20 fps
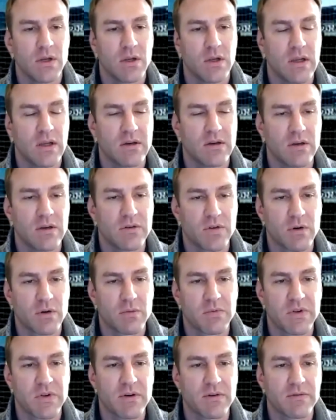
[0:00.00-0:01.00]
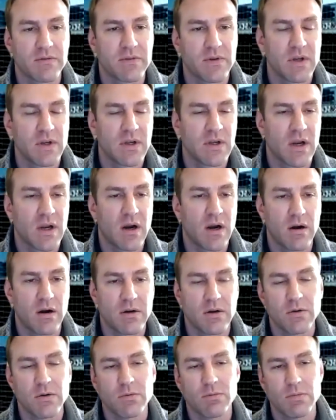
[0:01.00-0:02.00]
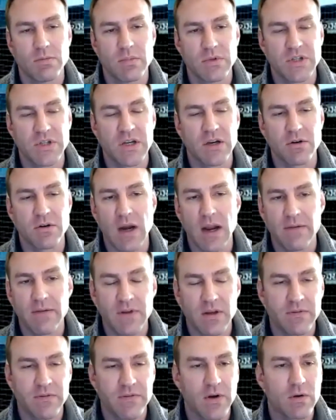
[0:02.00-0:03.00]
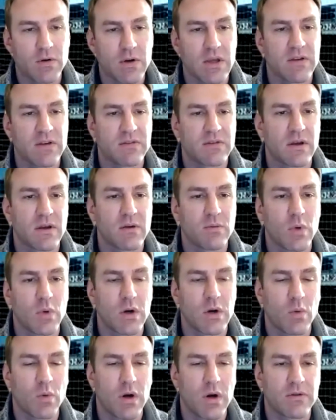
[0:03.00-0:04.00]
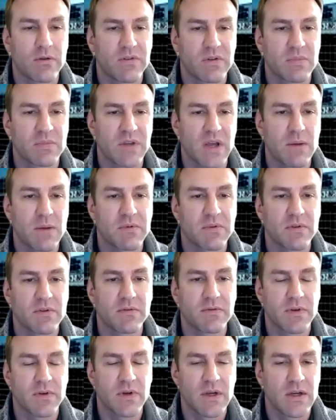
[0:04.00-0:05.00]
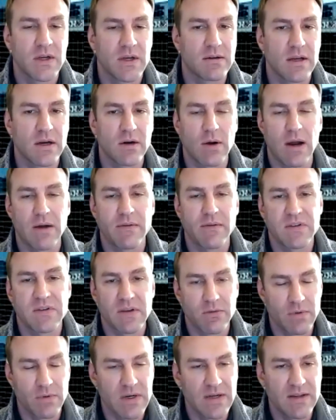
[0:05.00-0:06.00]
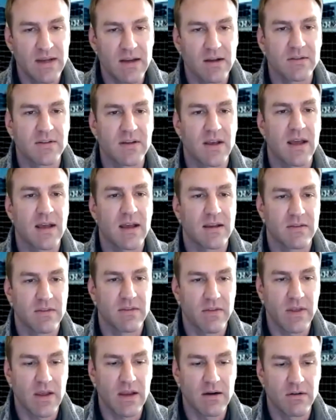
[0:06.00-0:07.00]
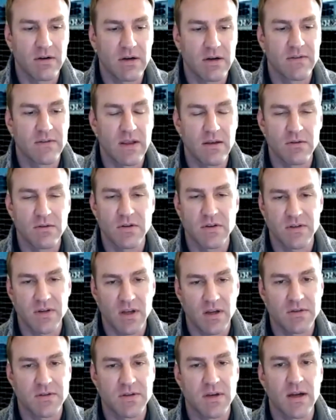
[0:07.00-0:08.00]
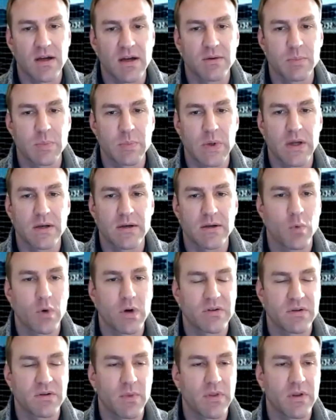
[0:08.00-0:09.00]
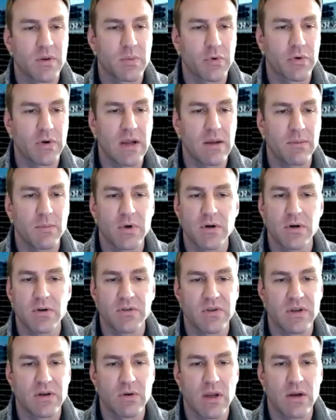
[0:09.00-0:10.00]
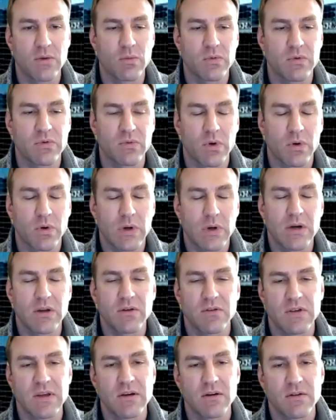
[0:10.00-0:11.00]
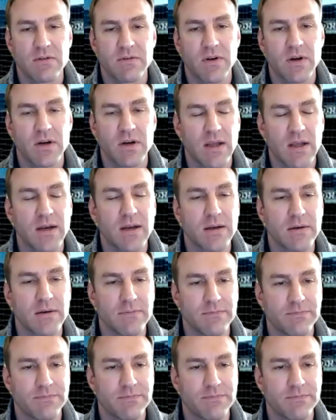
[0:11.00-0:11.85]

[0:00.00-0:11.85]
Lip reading: in terms of, are you geographic focused? What are some types of obviously retail tech and then the areas that you just touched on, but what are some other parameters and sort of where do you see your fund headed?